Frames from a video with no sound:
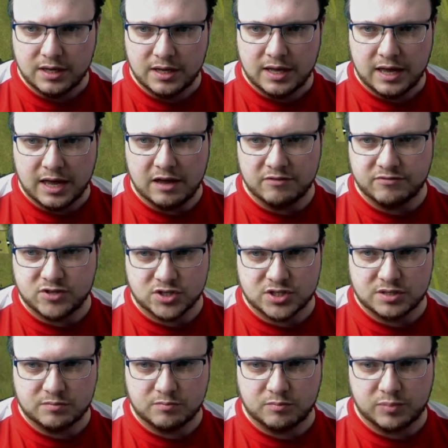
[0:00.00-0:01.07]
have just
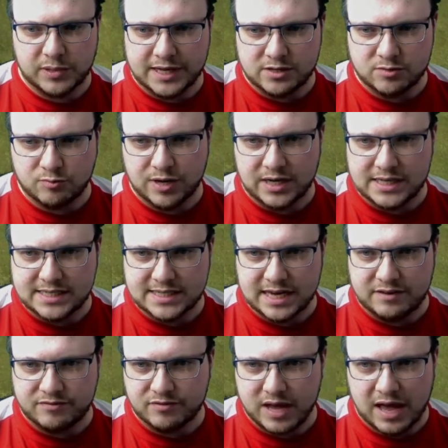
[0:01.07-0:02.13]
played it really
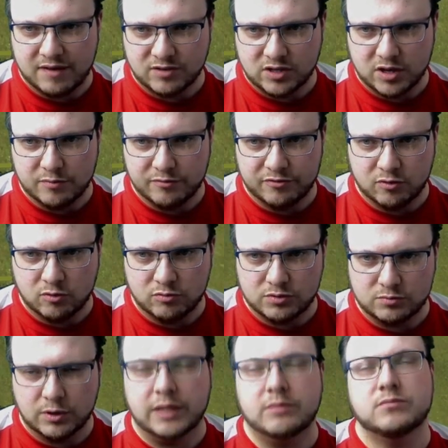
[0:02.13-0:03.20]
safe, haven't come forward,
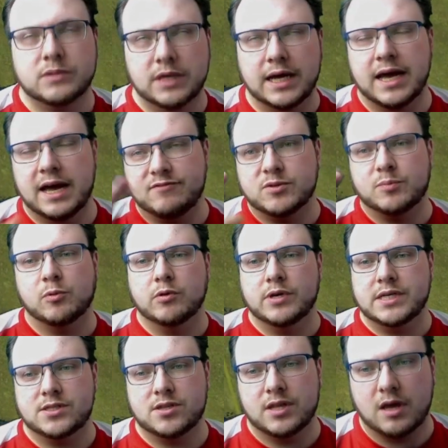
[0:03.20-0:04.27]
well, have deployed
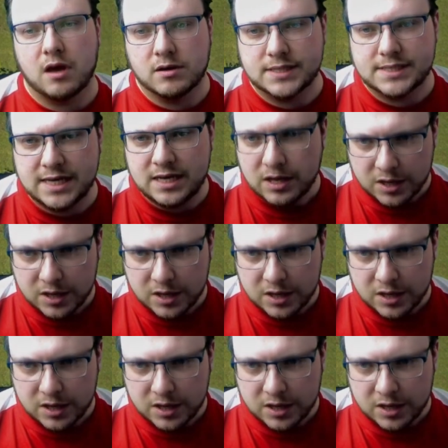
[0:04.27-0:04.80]
so they can't see.